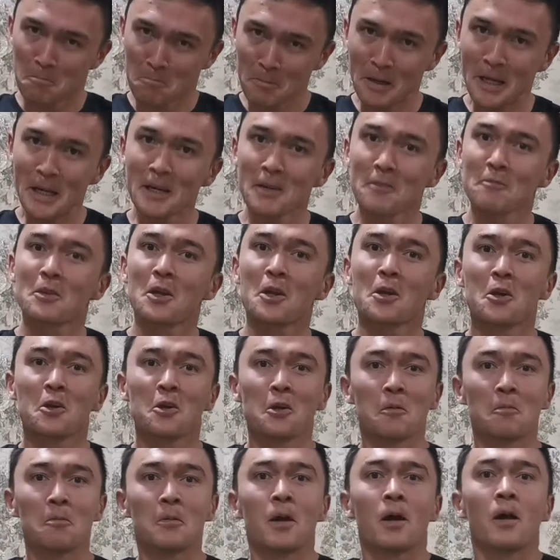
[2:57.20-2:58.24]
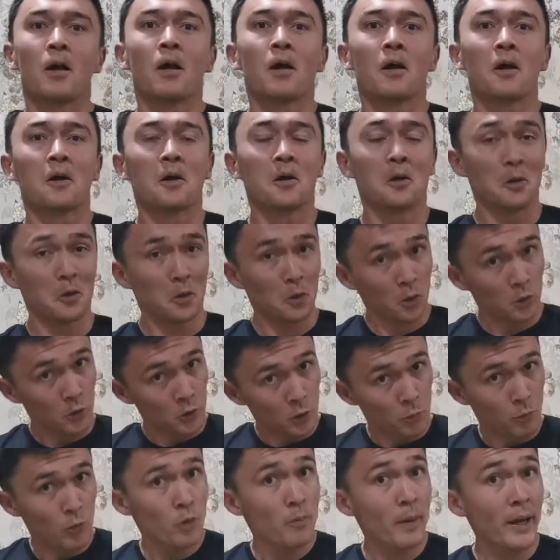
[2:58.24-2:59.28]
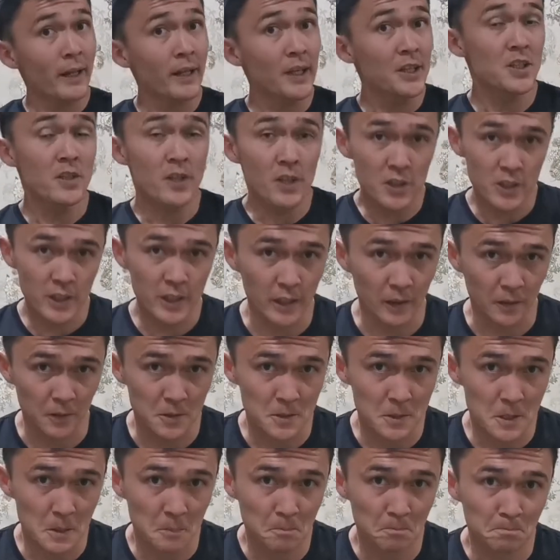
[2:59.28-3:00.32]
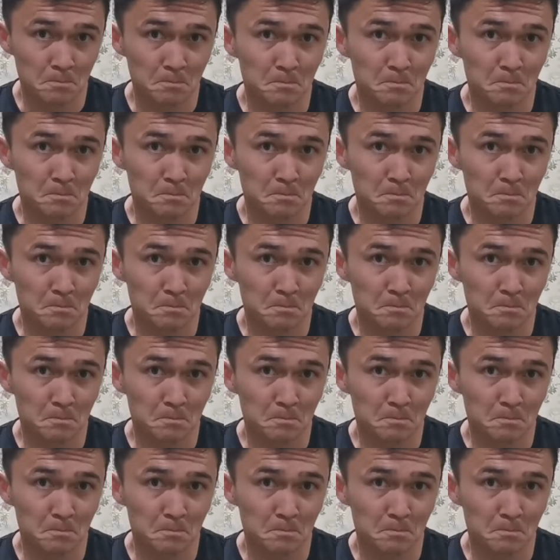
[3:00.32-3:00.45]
me to improve my listening skills.